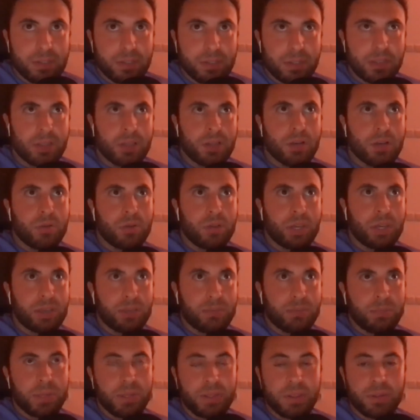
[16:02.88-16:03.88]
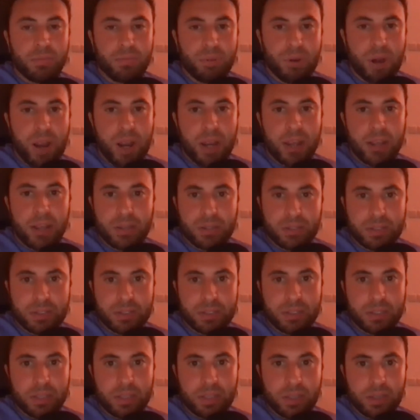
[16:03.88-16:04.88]
he can build the product, because
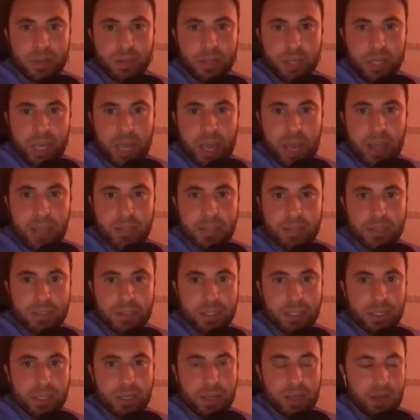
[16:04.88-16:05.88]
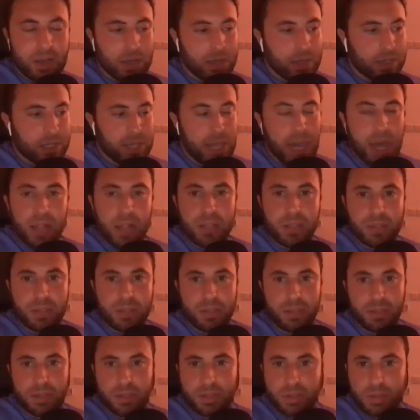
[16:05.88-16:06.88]
he has the talent
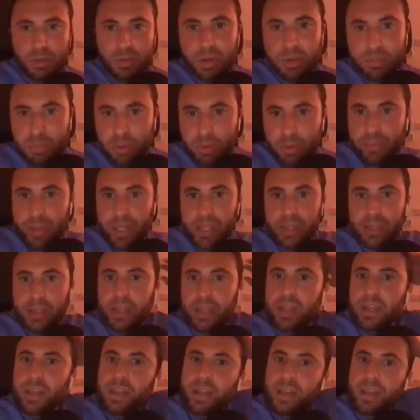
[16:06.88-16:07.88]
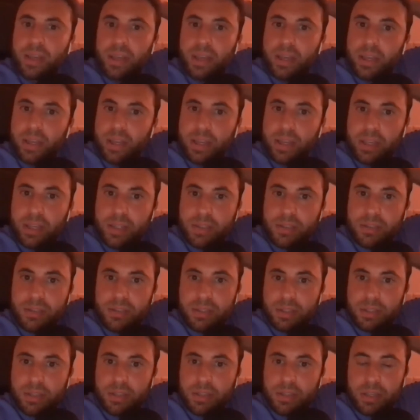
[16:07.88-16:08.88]
to implement it.
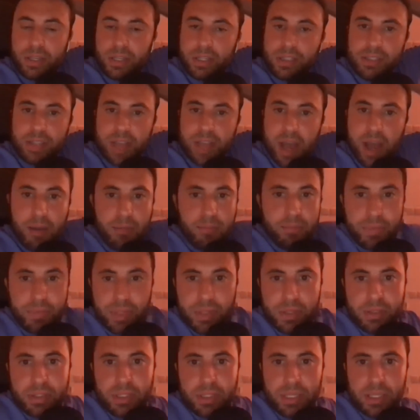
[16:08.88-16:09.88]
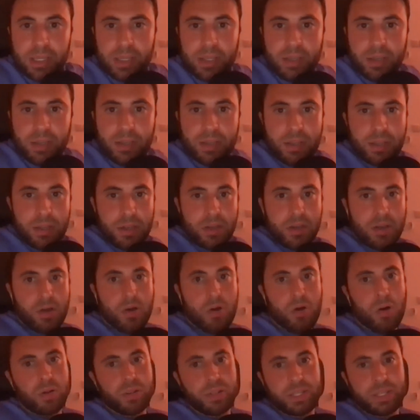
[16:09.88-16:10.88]
He's not building
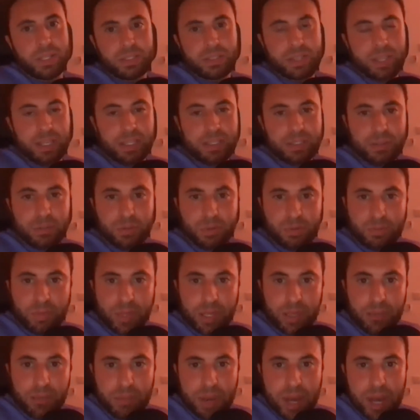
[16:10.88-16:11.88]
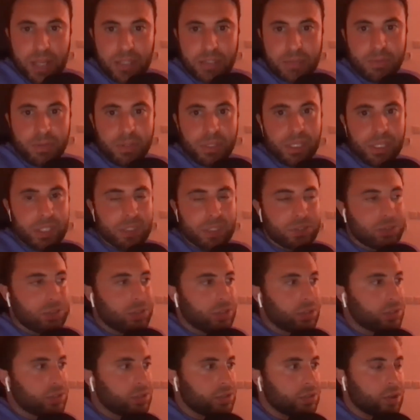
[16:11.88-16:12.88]
all these things; it would be impossible. He's
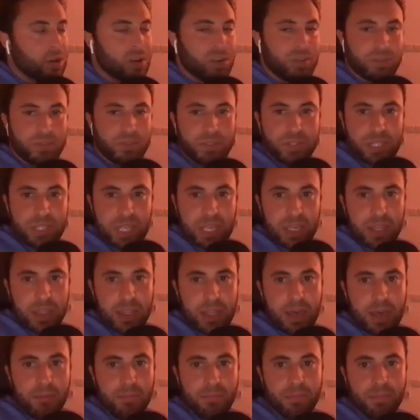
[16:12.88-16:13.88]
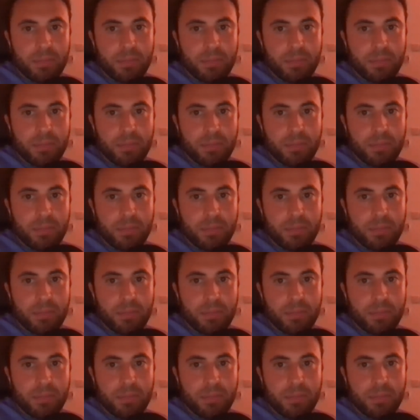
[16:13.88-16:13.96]
just overseeing them.